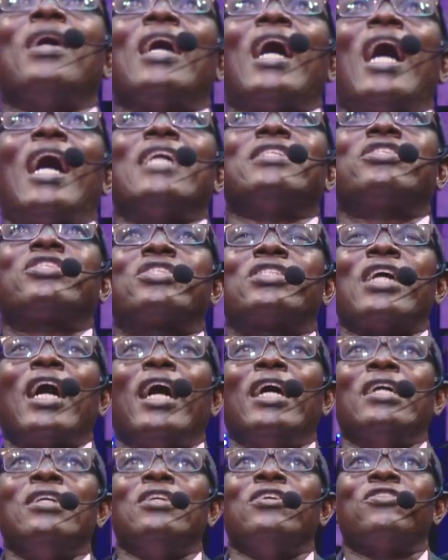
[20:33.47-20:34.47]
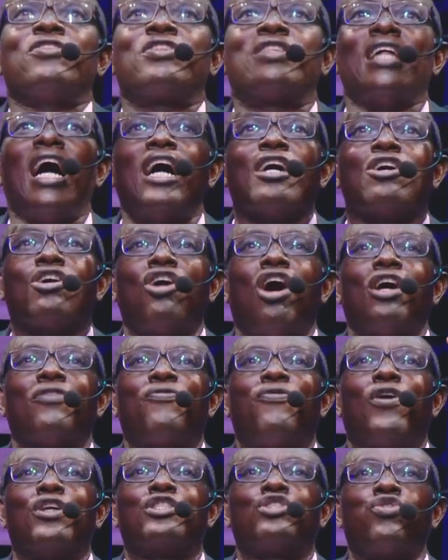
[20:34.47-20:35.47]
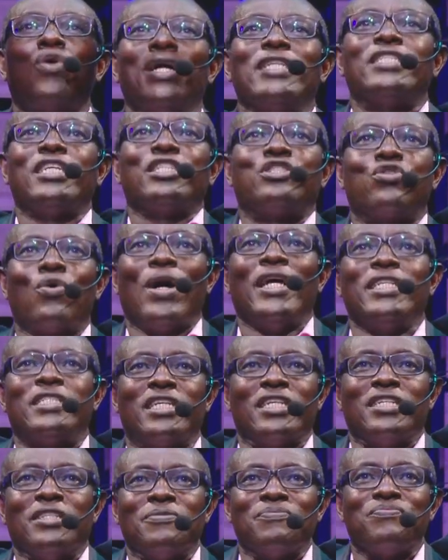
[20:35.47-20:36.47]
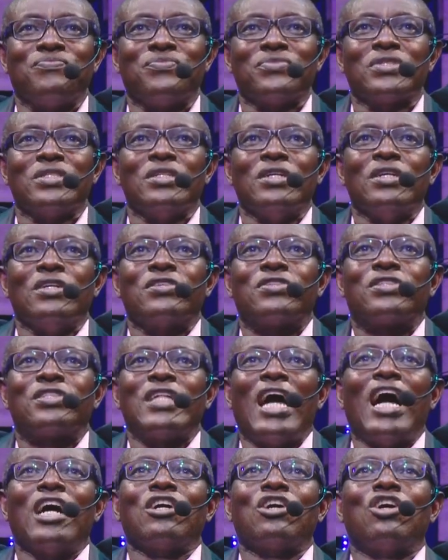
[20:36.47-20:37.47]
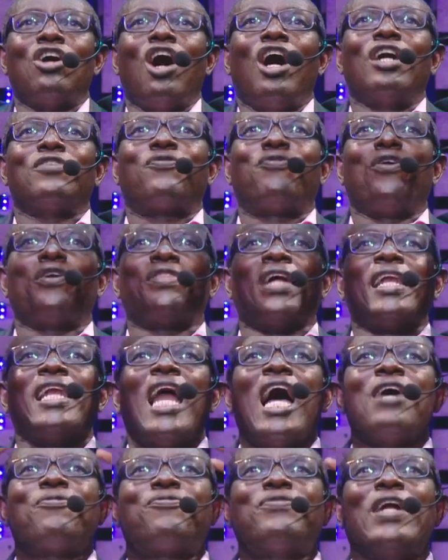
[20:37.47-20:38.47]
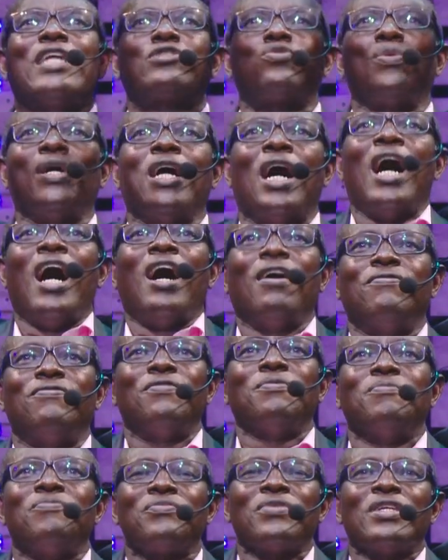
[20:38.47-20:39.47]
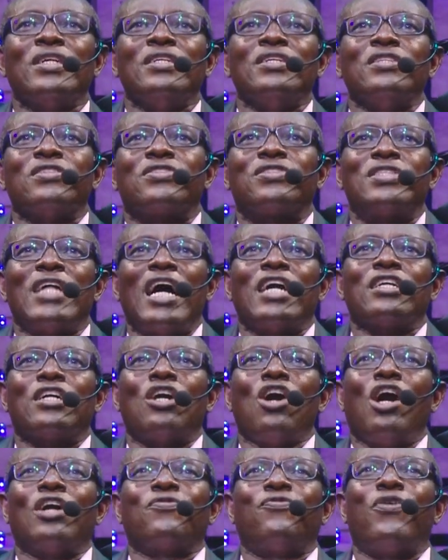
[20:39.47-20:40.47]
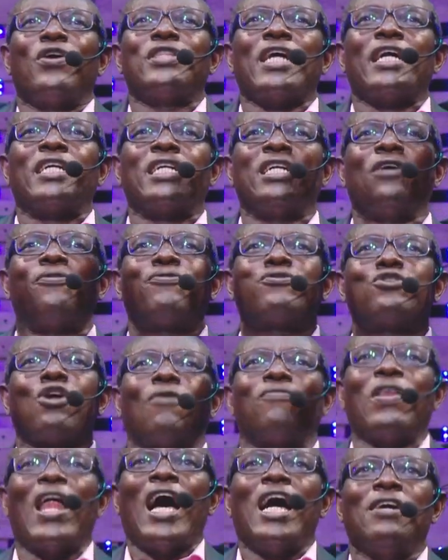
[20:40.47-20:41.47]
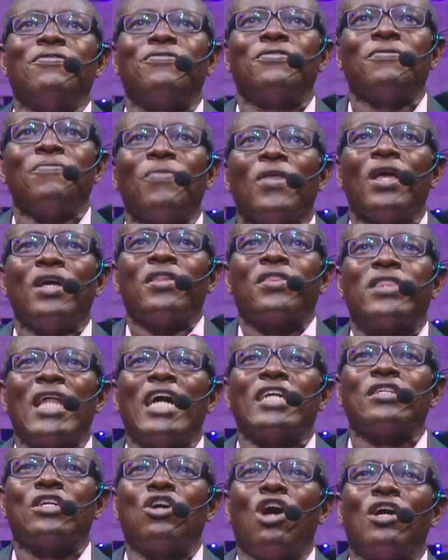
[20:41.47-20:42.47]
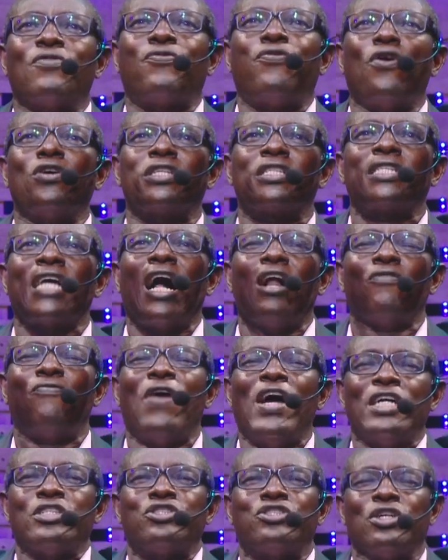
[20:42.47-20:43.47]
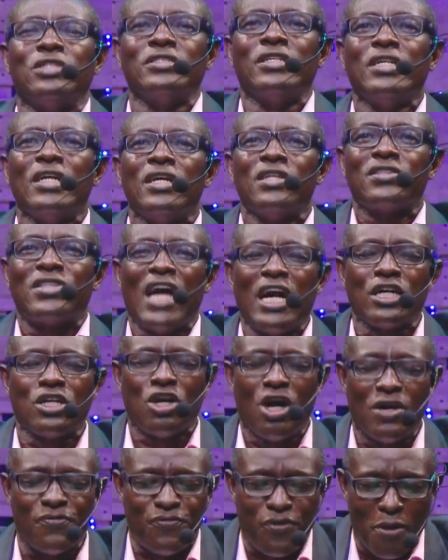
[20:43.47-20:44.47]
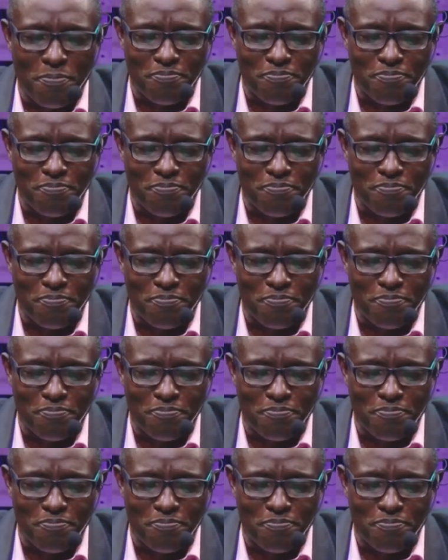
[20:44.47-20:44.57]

and say, thank God for 2020. Thank God for the life that we have. Thank God for the gift of life. Thank God for salvation. Thank God for